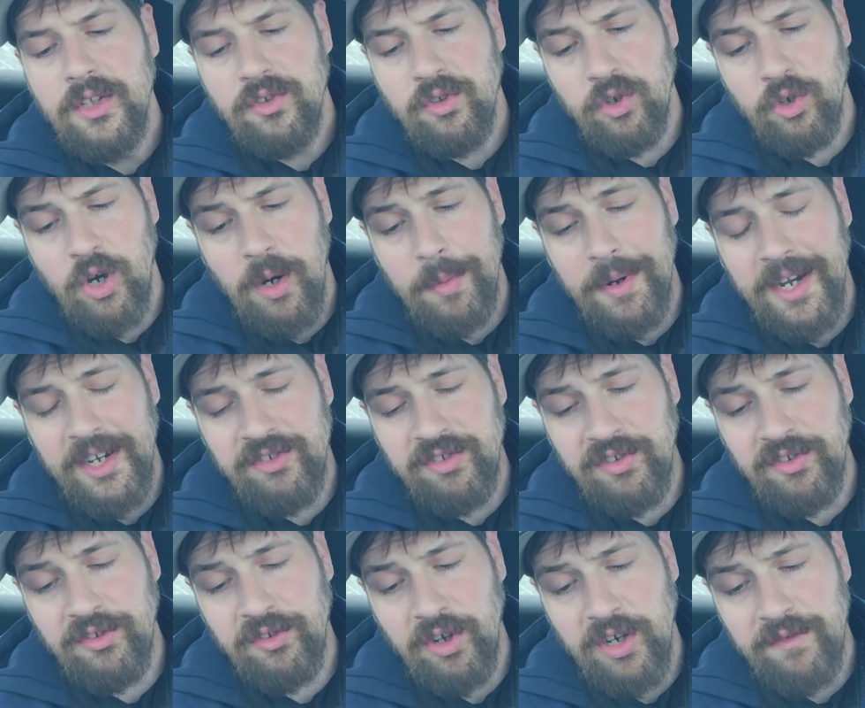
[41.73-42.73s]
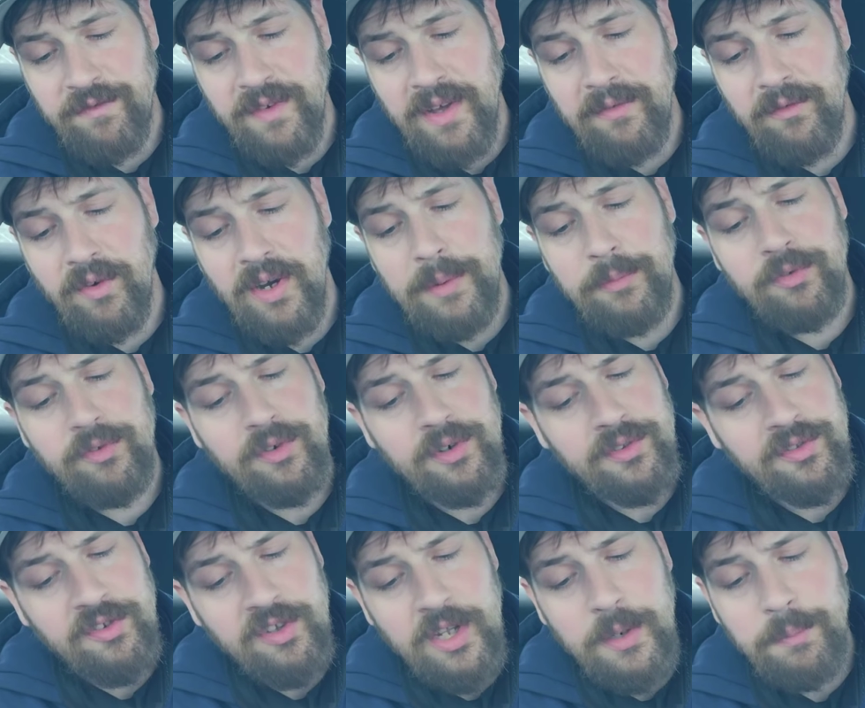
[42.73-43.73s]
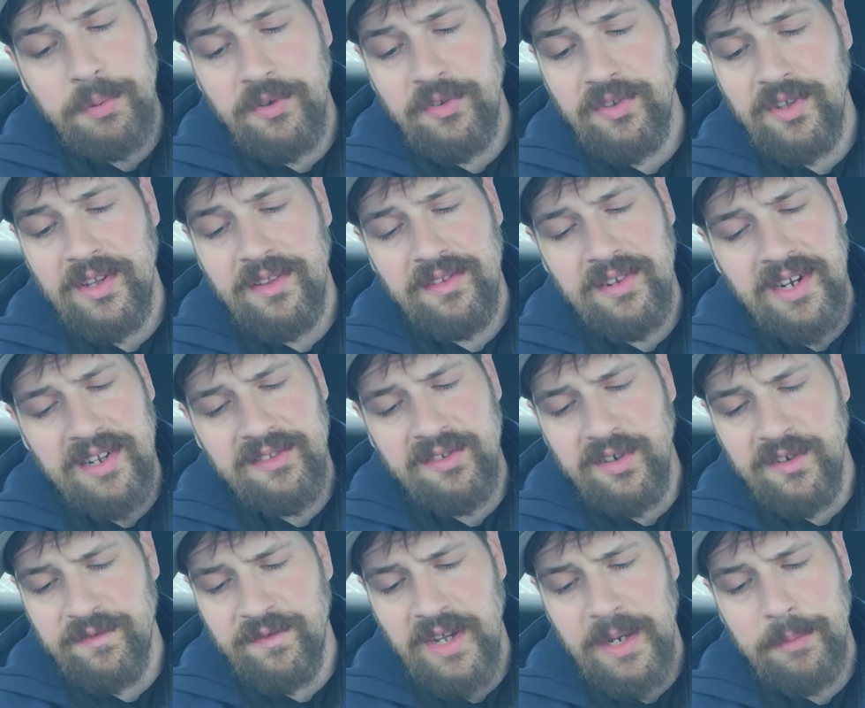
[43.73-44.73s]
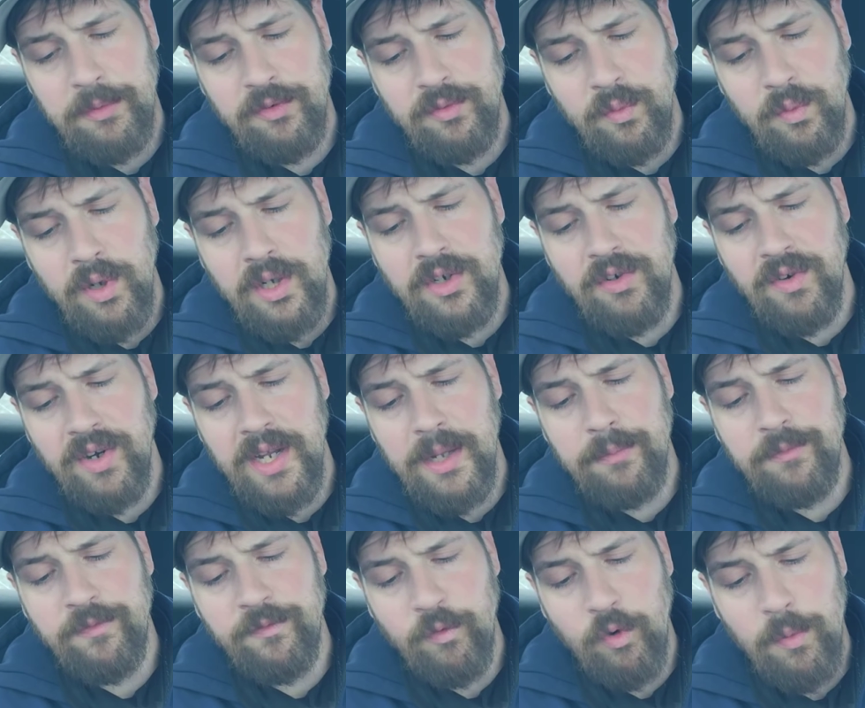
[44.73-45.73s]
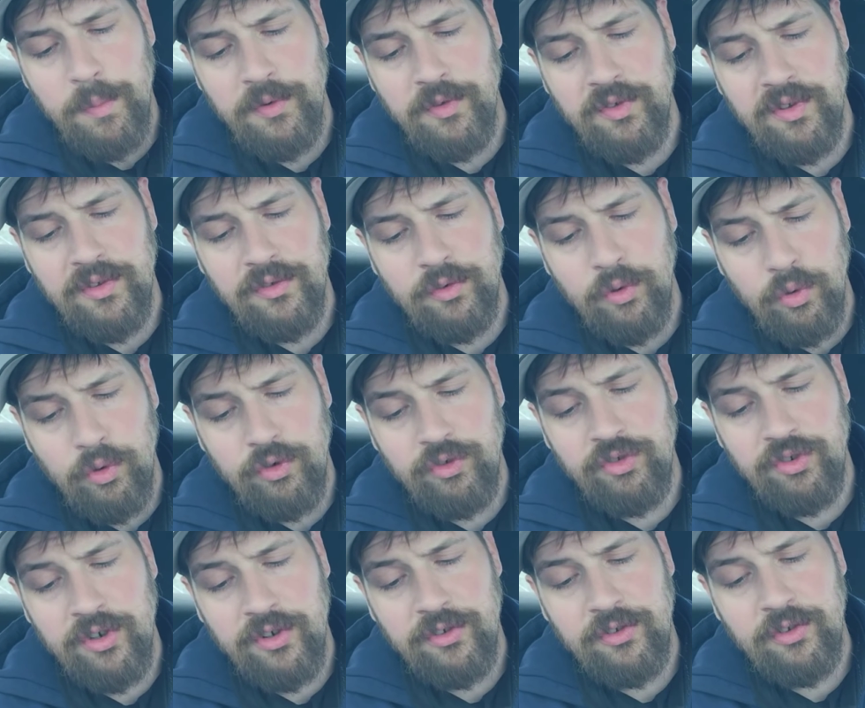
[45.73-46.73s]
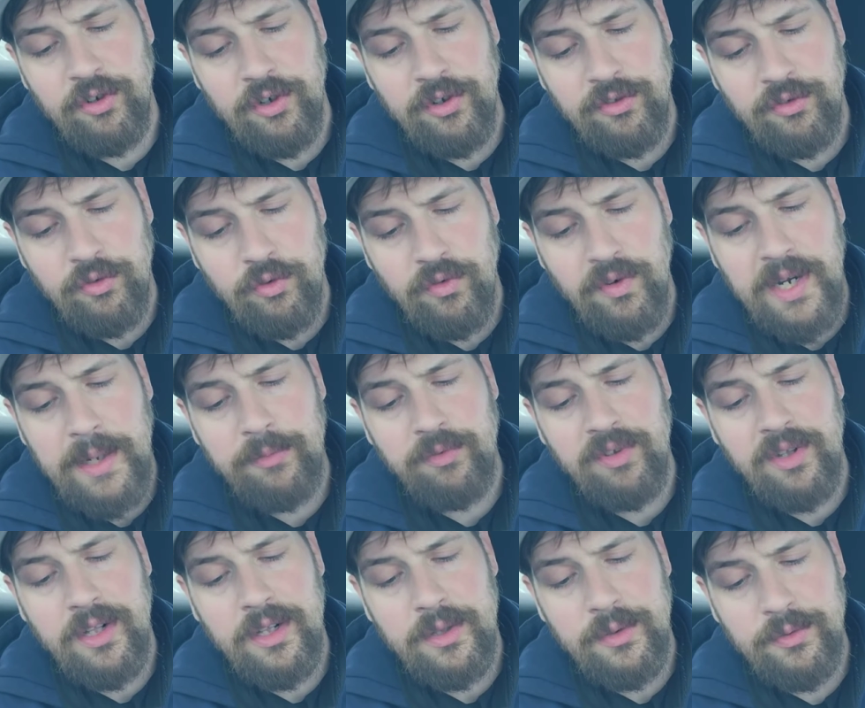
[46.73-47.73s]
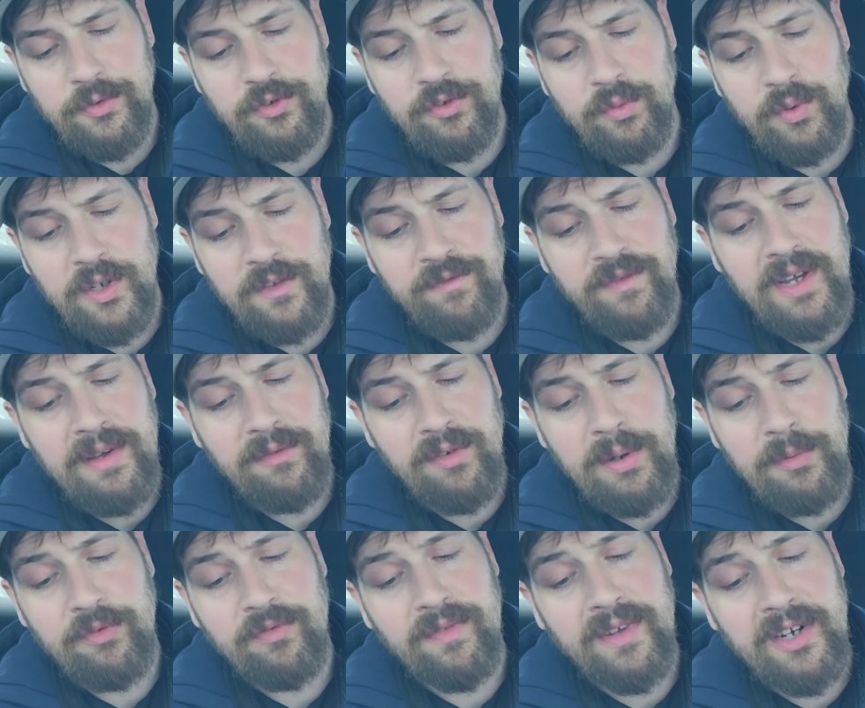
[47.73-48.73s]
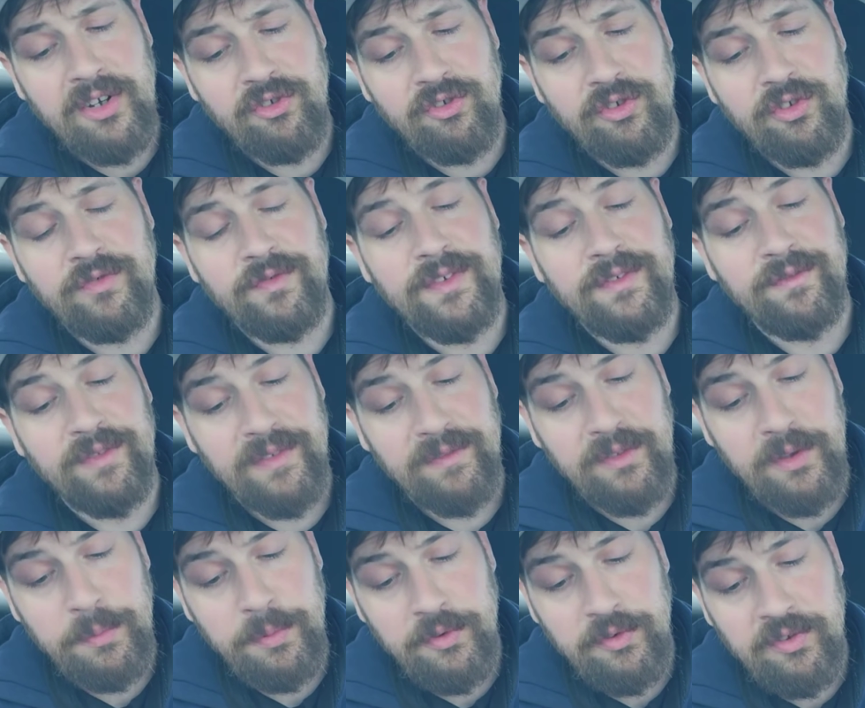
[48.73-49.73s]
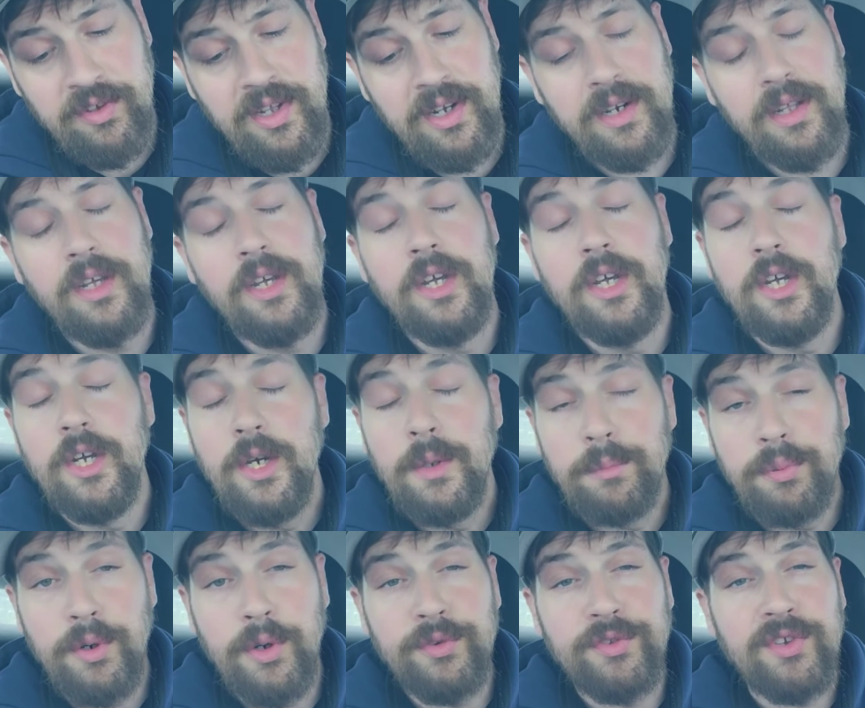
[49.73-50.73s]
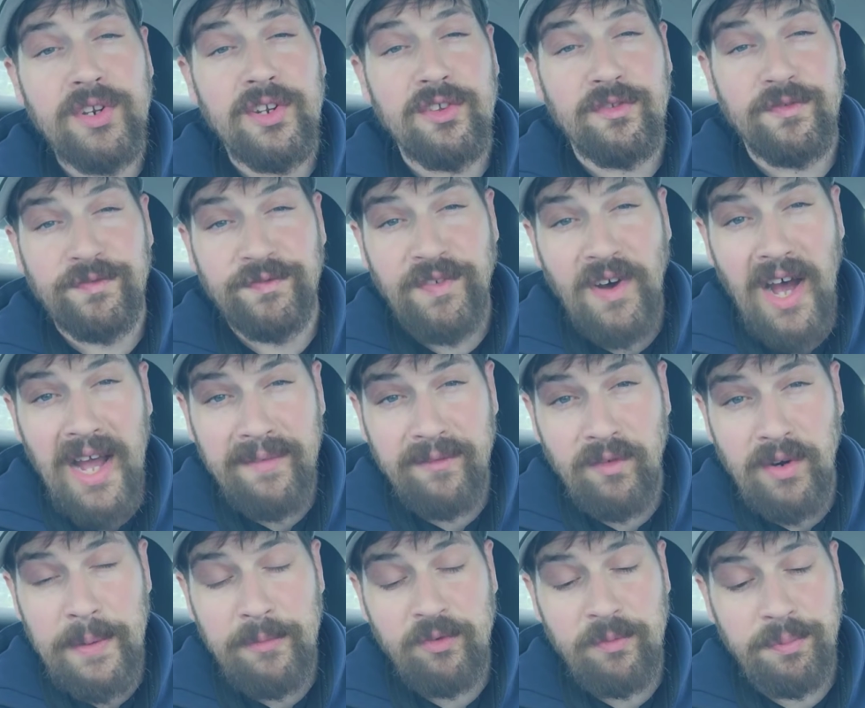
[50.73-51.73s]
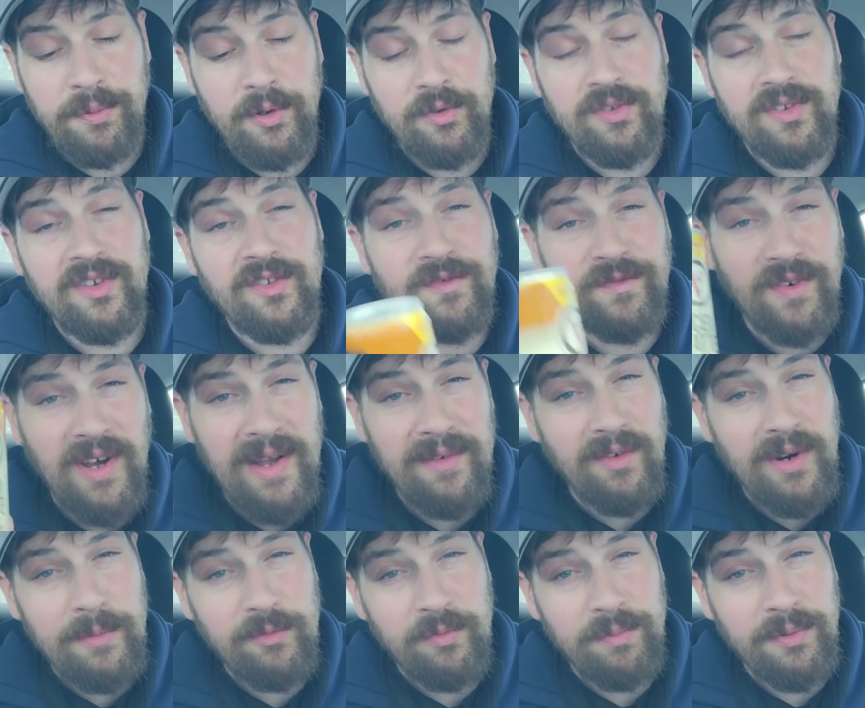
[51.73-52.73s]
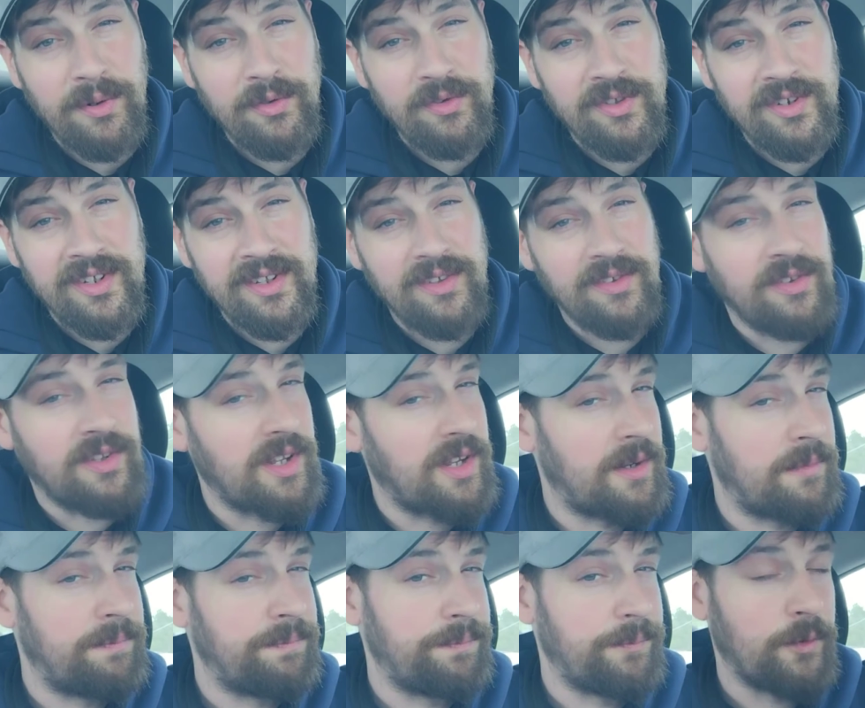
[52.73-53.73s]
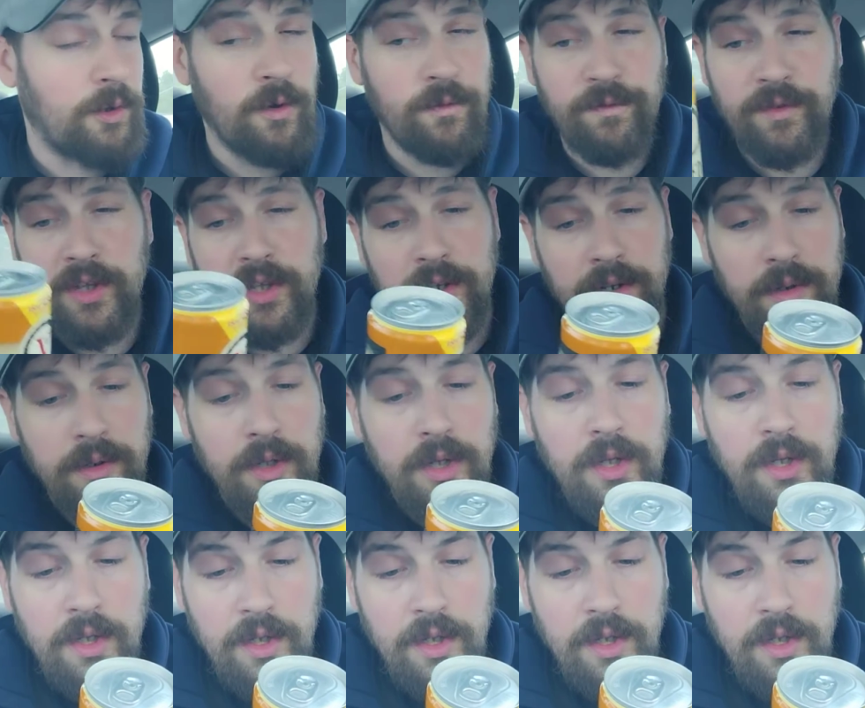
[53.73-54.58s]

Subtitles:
Total carbohydrates, 35 grams, 13%. Dietary fibers, 1 gram, 4%. Total sugars, 32 grams, includes 25 grams of added sugars for 50%. Protein is 5 grams of protein. There's 5 grams of protein in this can. Go figure.